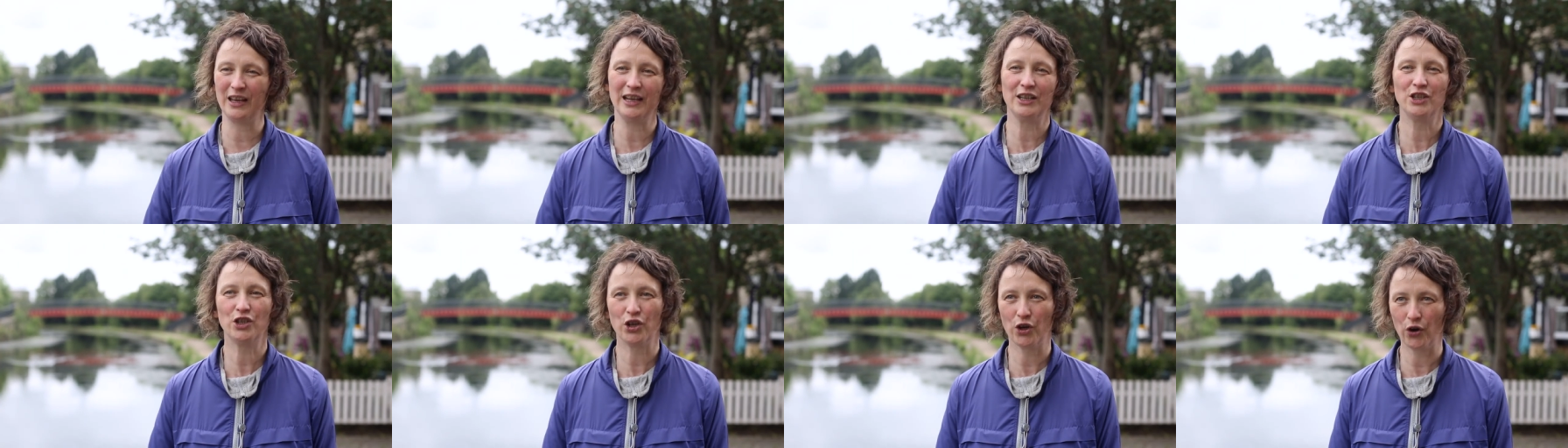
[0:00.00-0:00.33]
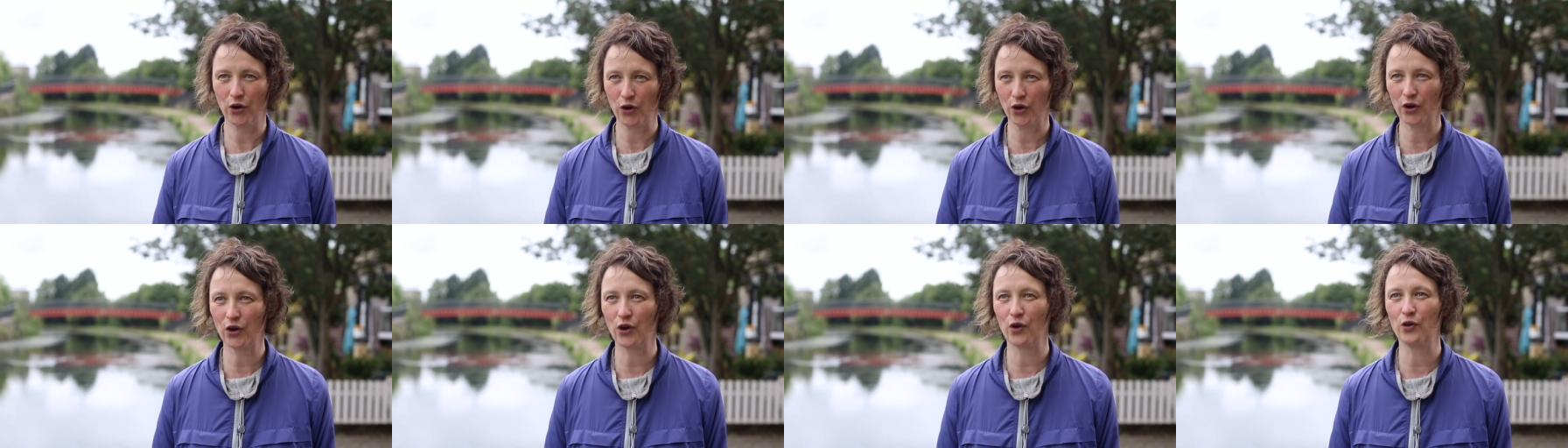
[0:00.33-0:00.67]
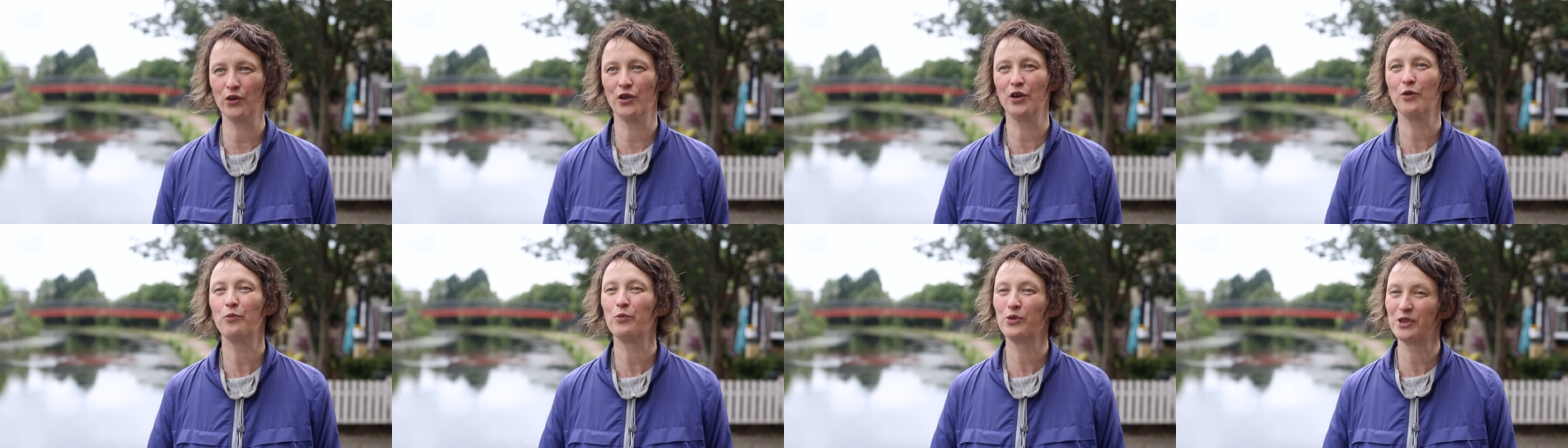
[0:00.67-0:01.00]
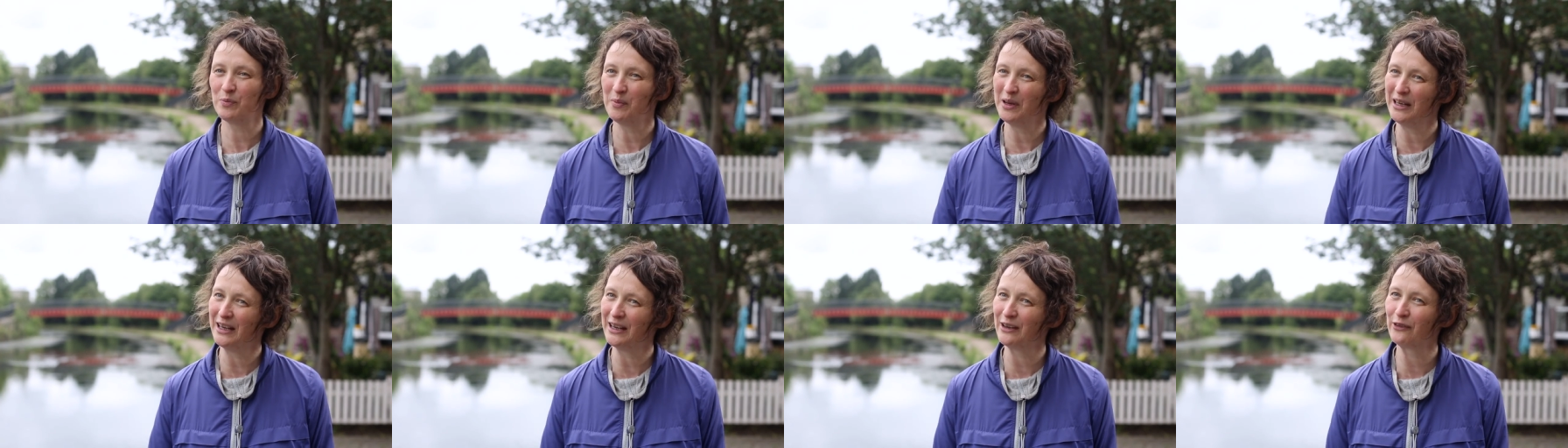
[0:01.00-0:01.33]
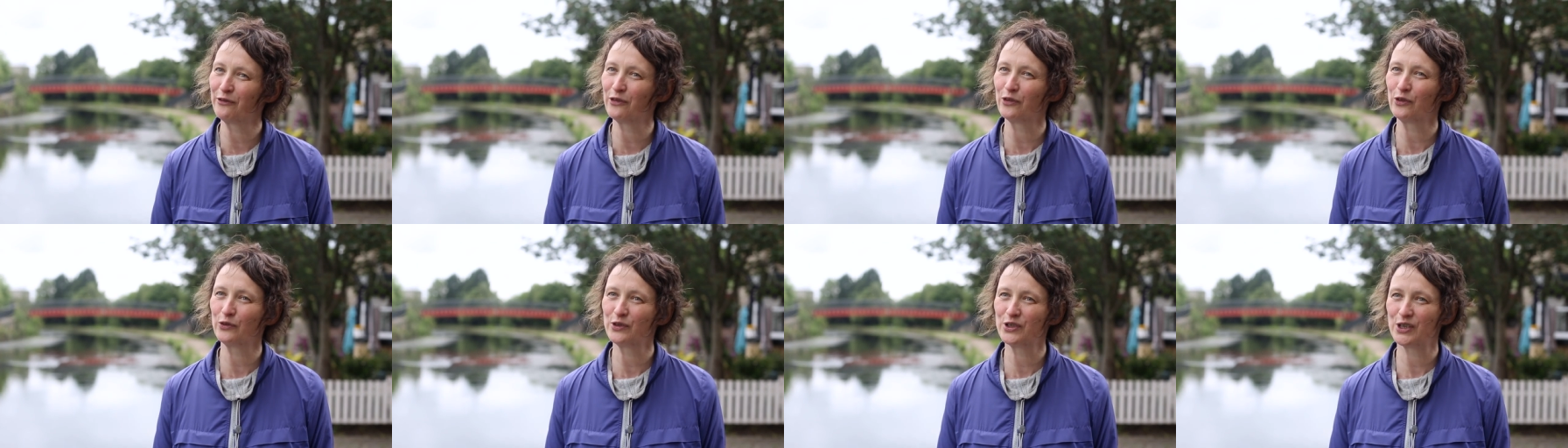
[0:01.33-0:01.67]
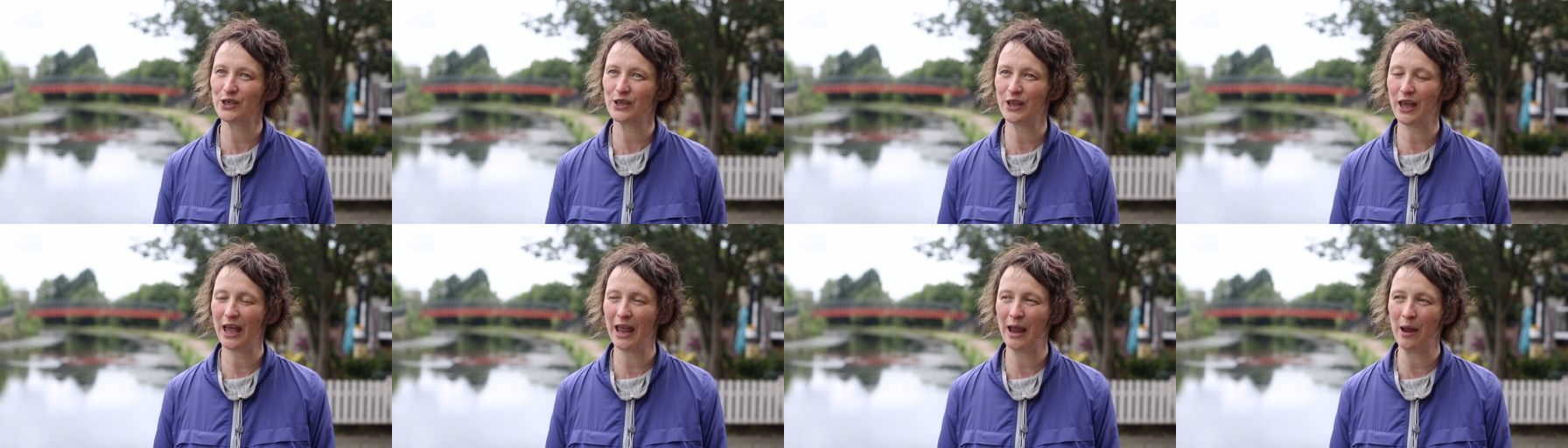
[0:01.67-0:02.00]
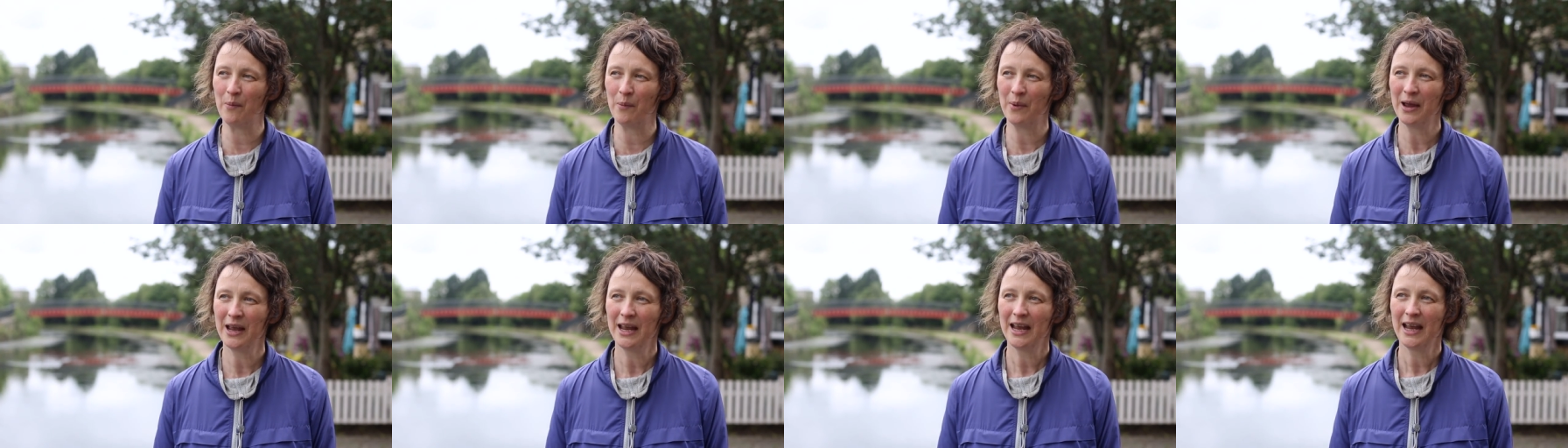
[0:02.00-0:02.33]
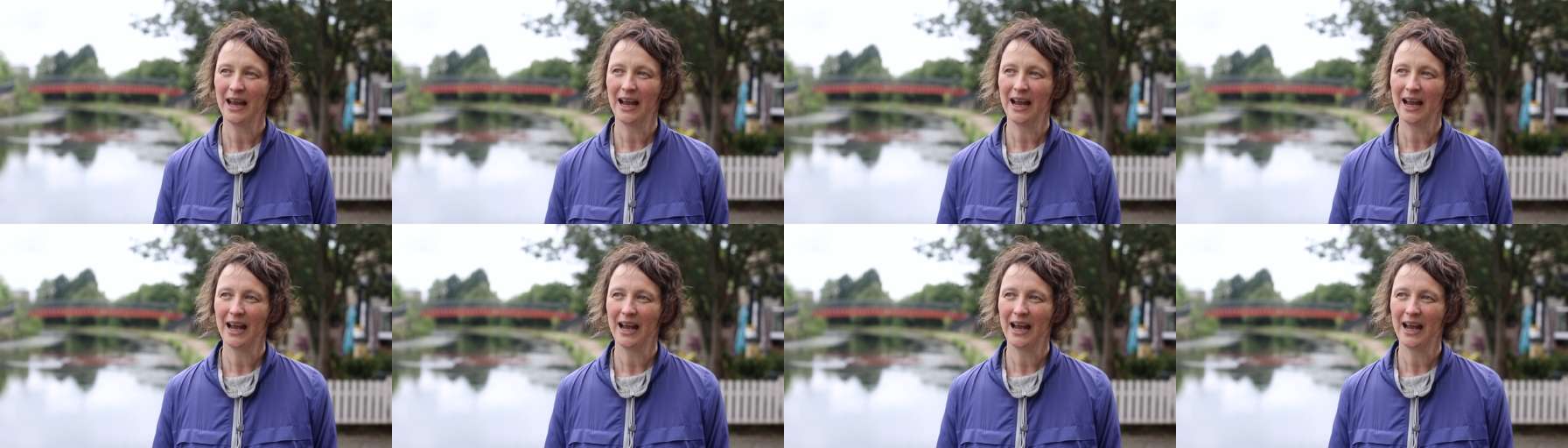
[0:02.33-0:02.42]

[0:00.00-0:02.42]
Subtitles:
they took or that was meaningful to them.